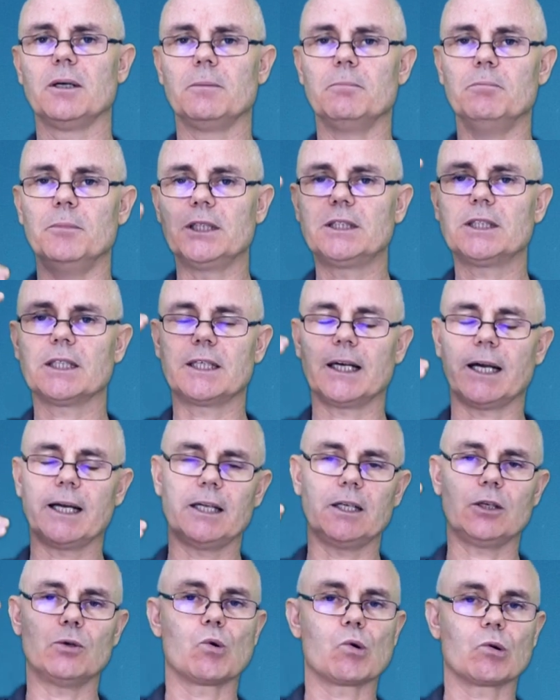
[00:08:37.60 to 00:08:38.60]

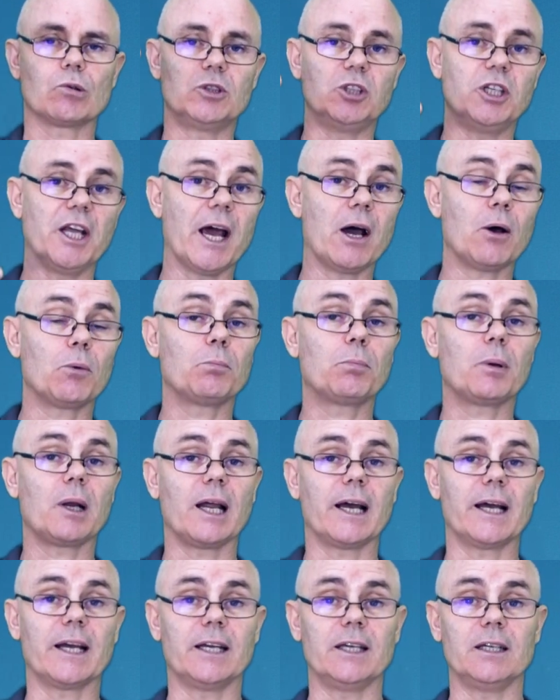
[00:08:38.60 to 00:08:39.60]
mitigating or
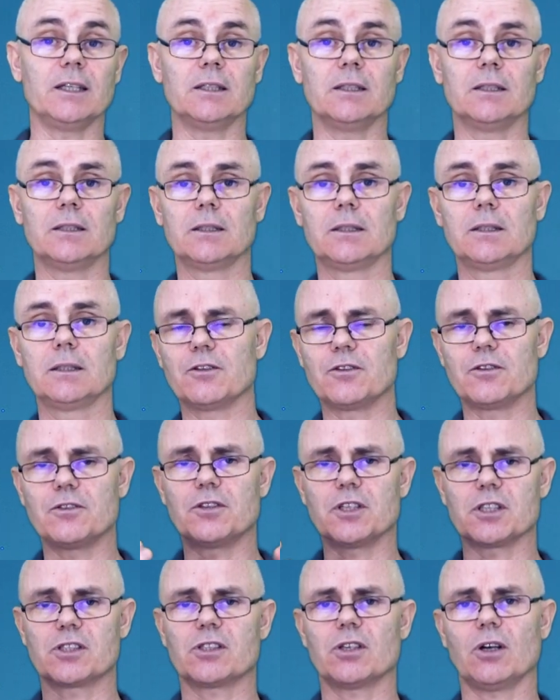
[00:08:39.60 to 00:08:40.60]
downplaying
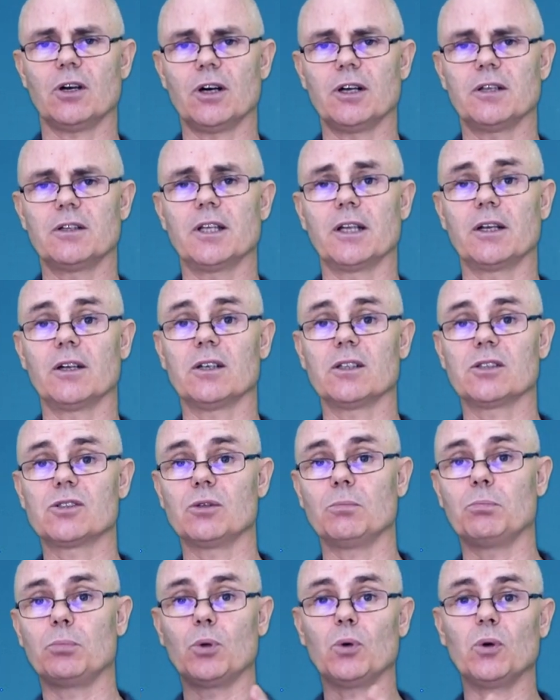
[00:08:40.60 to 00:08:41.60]
the side that I
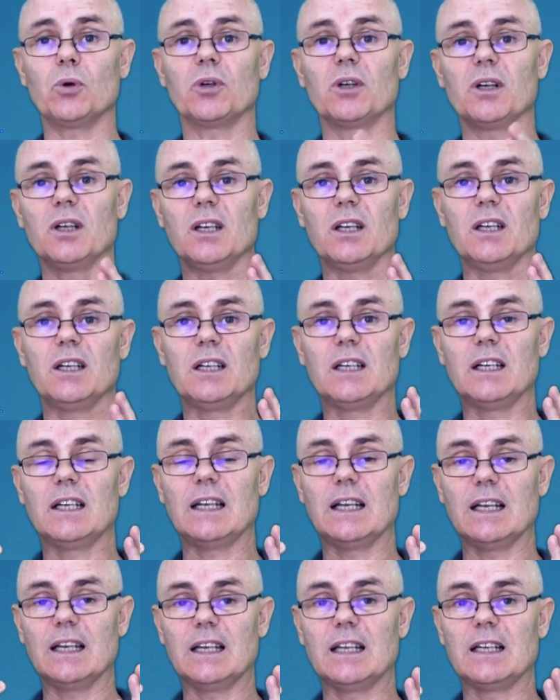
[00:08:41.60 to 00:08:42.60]
support
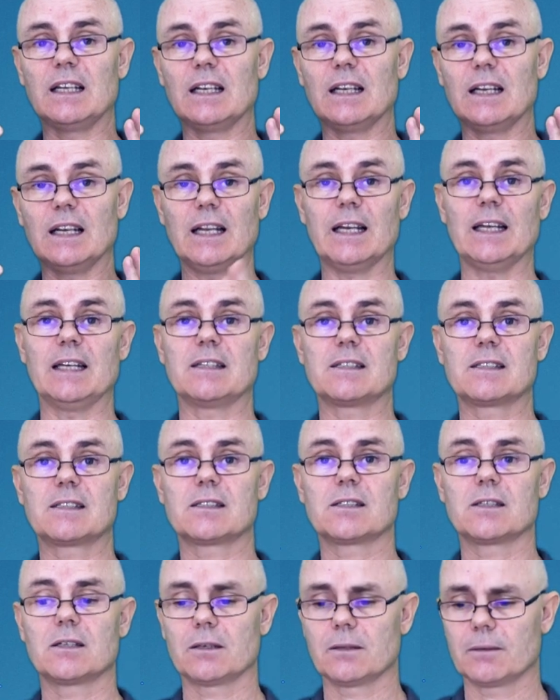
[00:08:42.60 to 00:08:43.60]

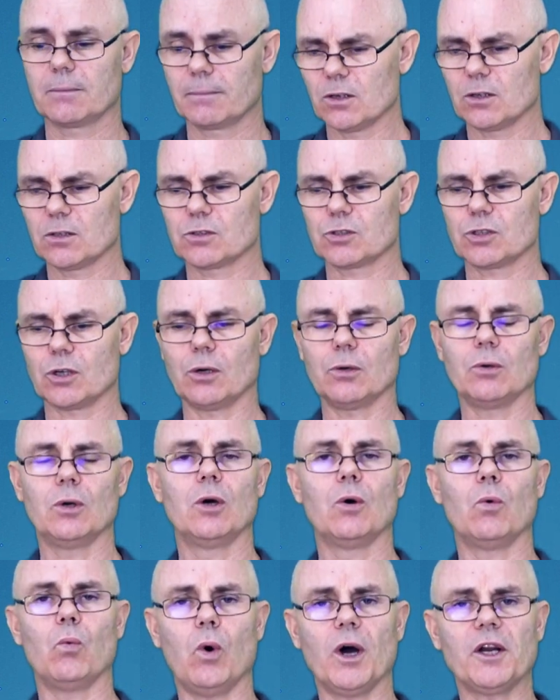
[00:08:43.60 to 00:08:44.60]
less.
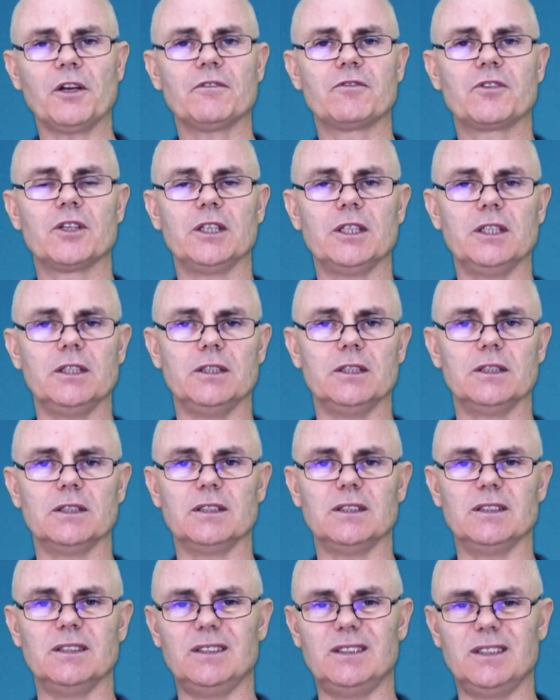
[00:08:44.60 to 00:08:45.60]
So one of the
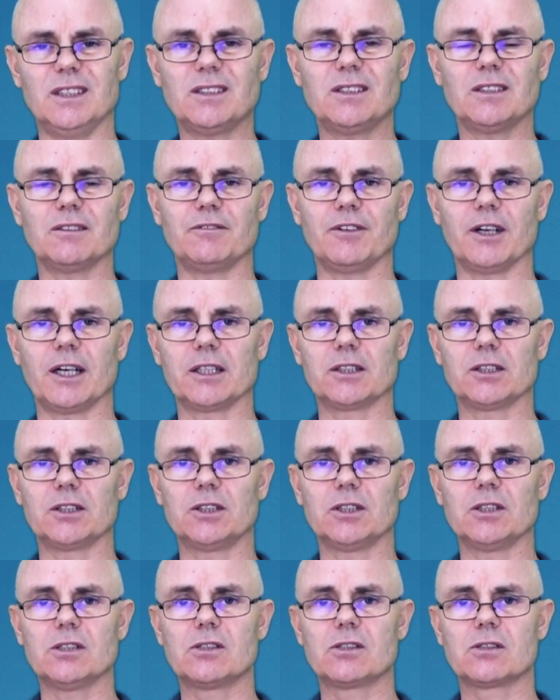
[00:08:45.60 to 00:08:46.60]

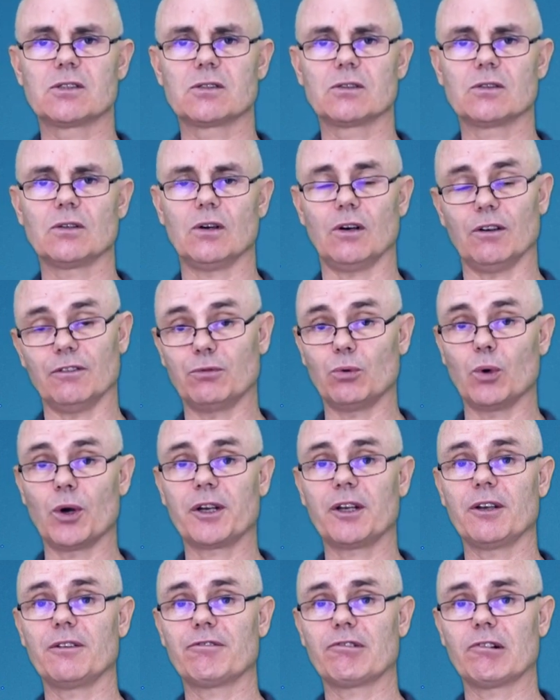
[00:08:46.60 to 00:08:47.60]
disadvantages of
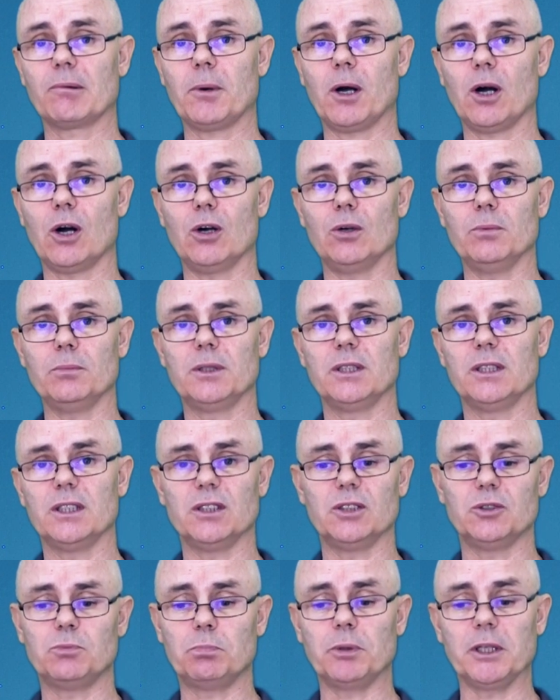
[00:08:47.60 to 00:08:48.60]
working from home
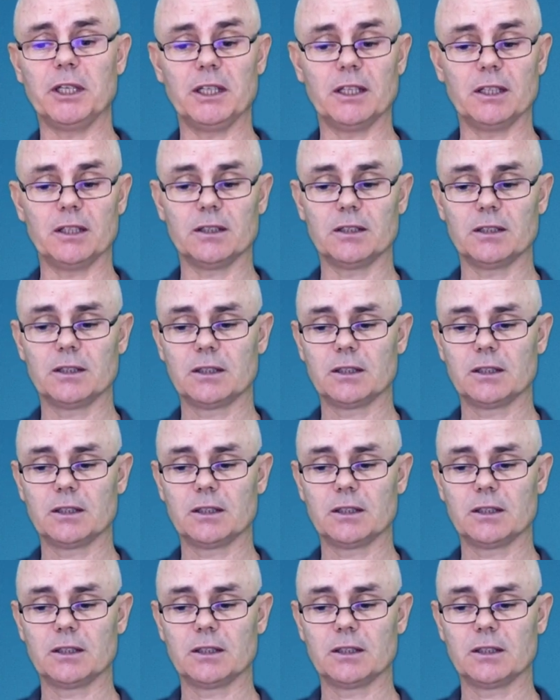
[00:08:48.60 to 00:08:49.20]
is being